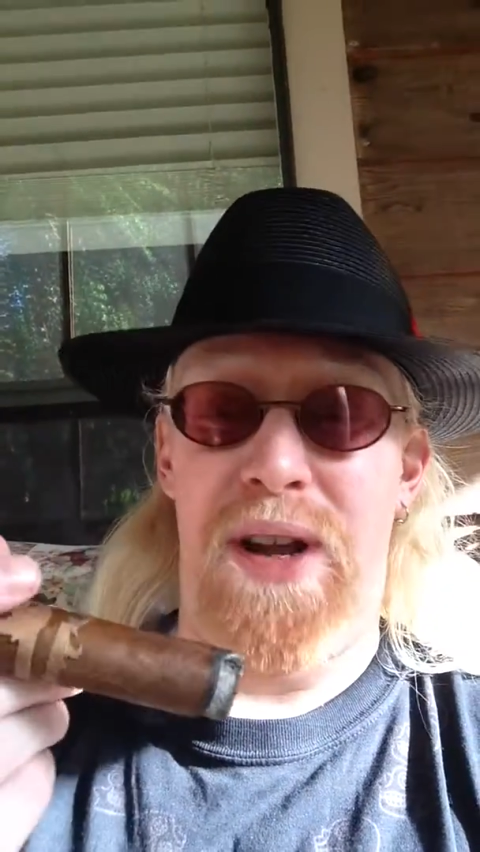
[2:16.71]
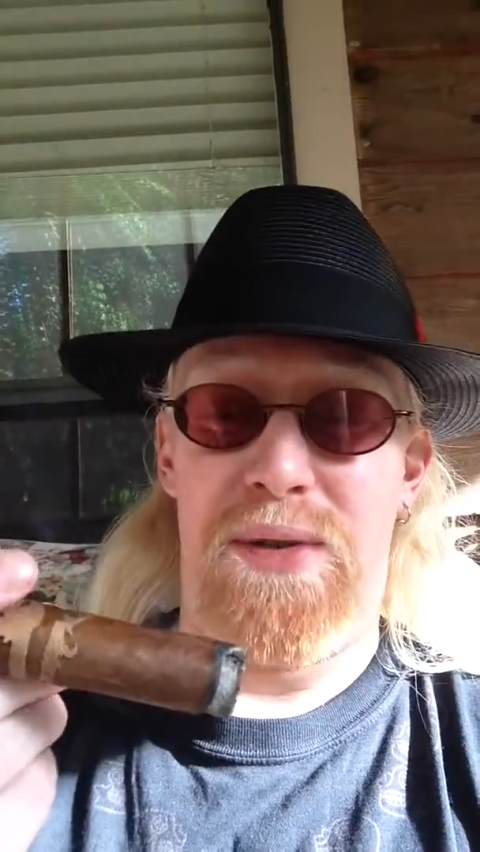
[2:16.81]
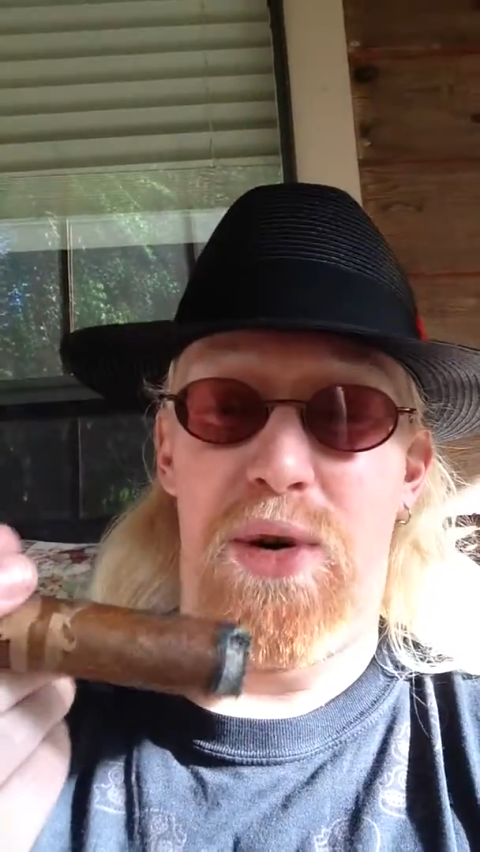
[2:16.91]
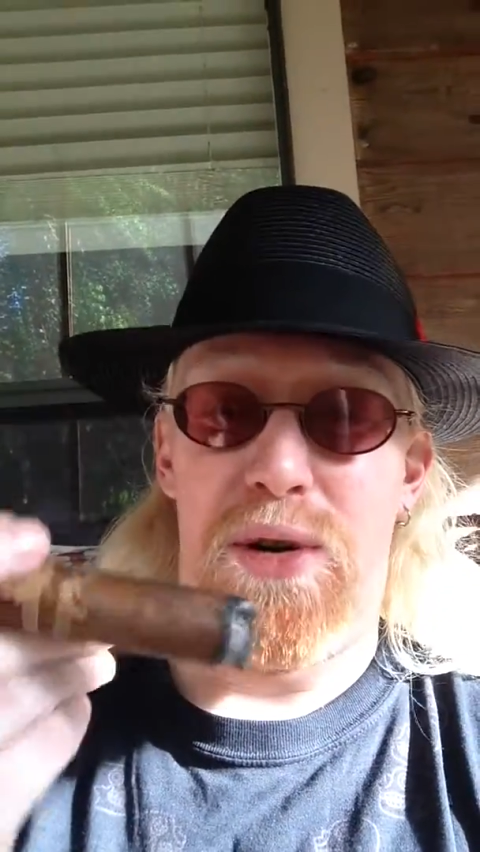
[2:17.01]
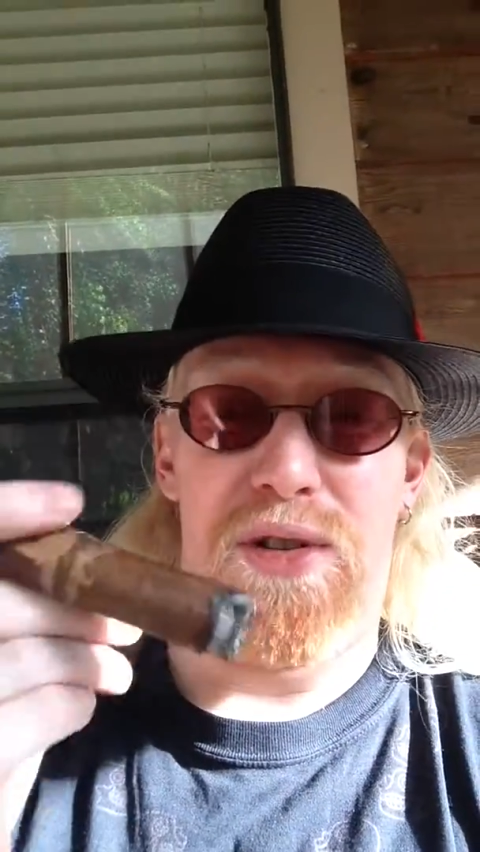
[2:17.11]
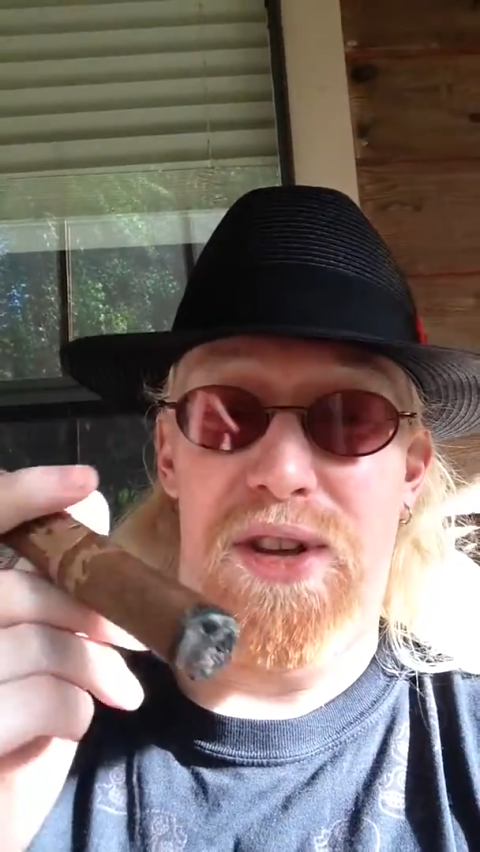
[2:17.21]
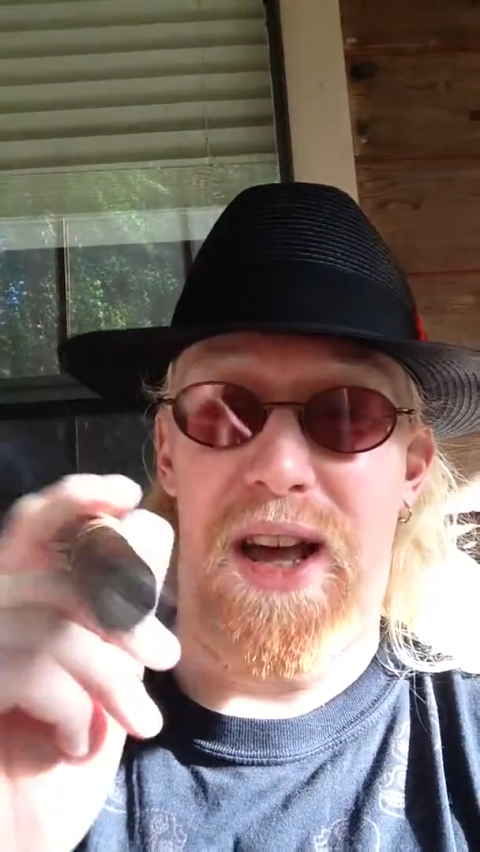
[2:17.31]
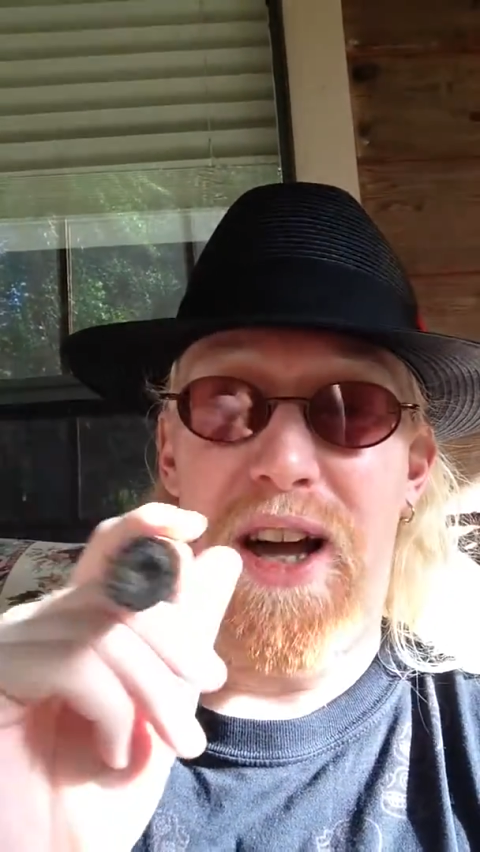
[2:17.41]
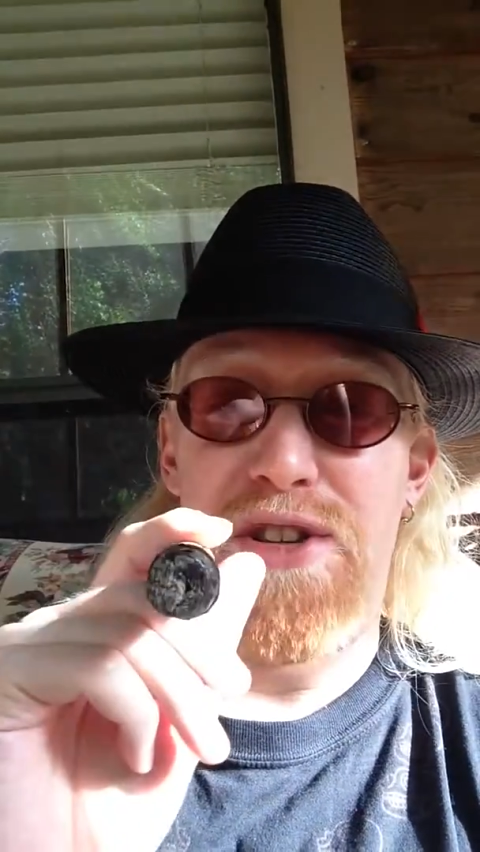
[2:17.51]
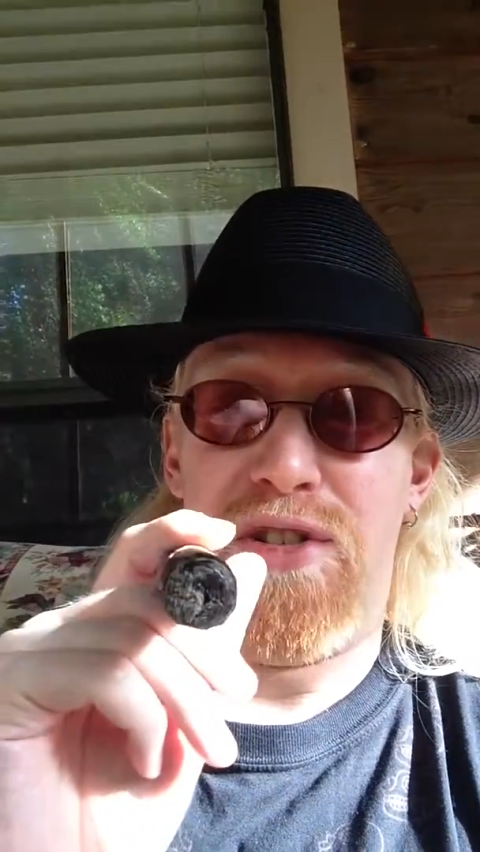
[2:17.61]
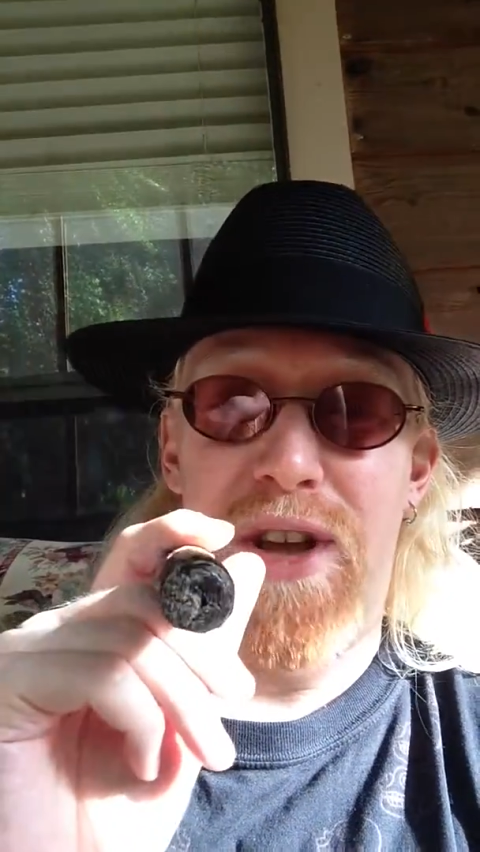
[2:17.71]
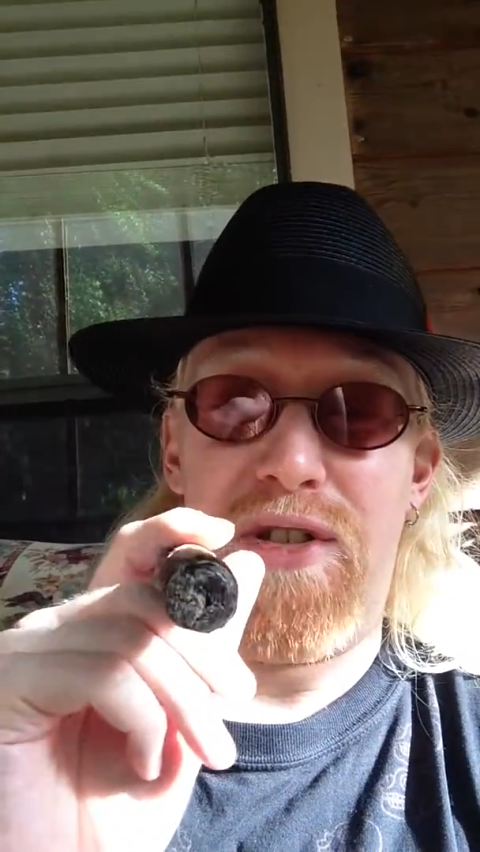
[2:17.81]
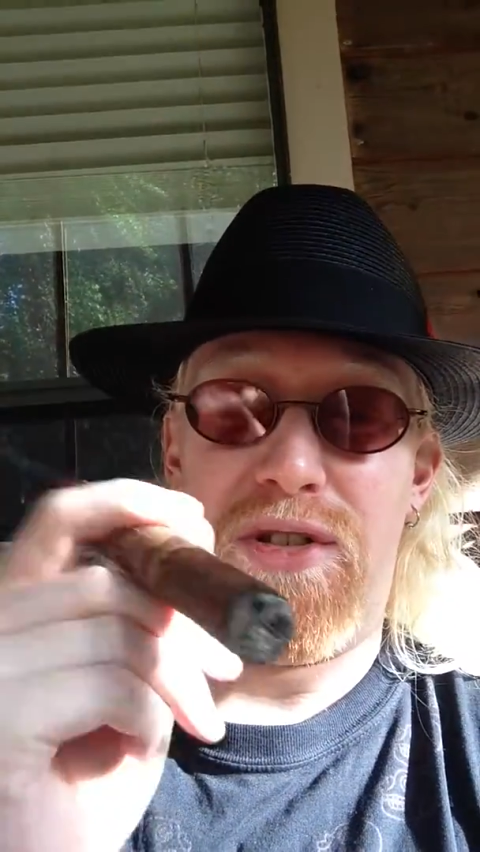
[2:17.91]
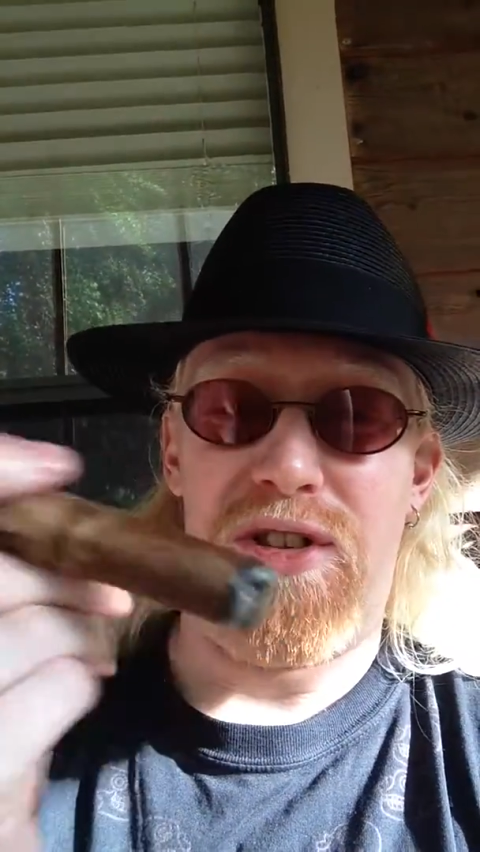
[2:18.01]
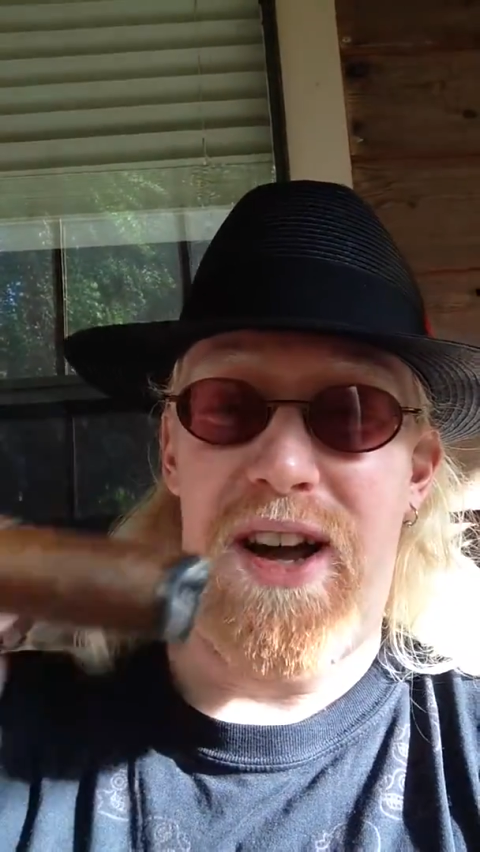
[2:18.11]
of course, the ash is
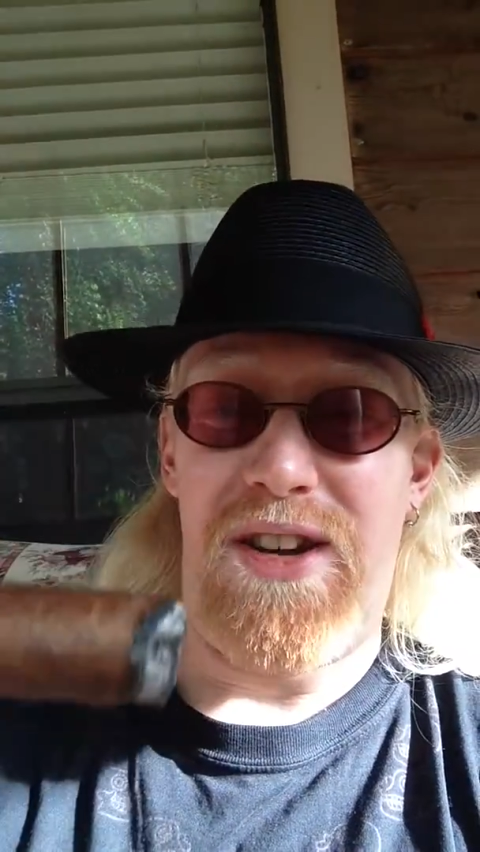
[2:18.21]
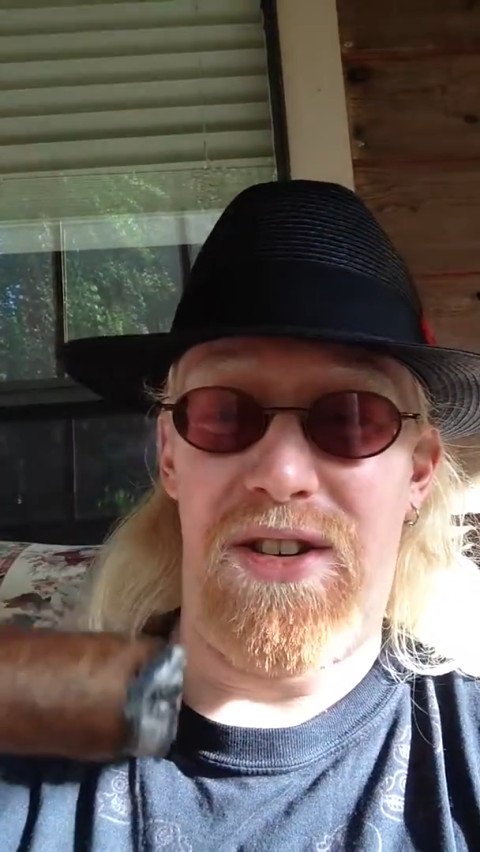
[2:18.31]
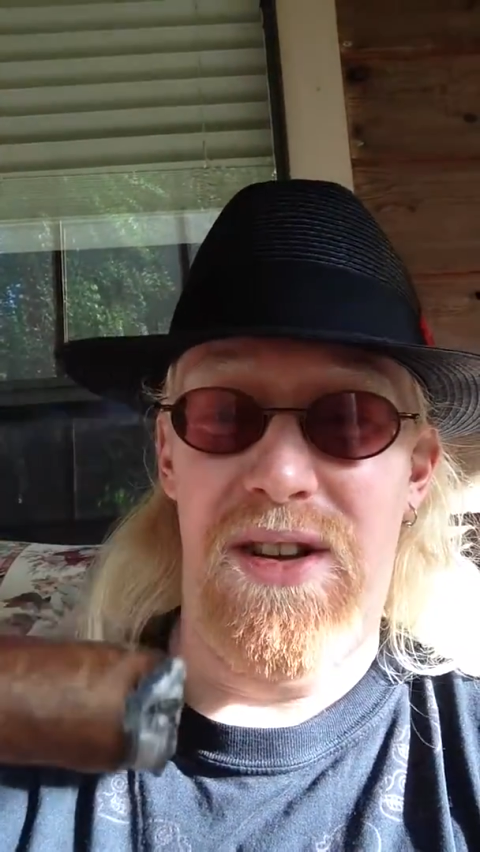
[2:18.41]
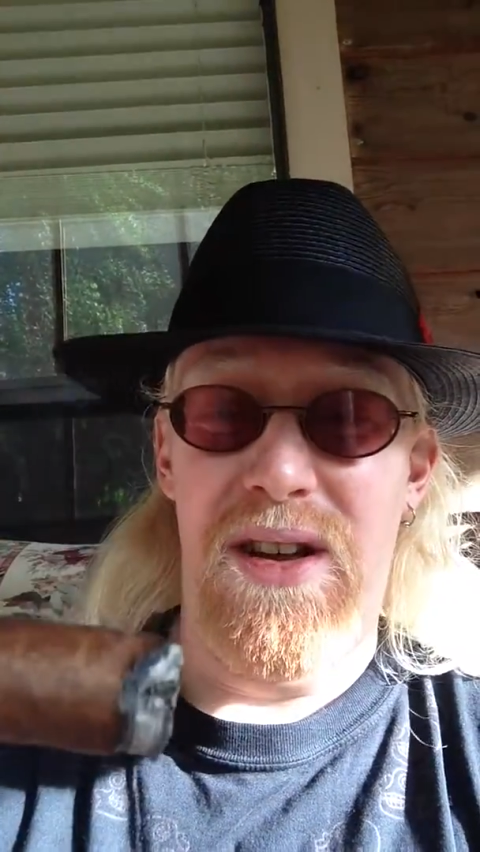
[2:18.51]
nice and tight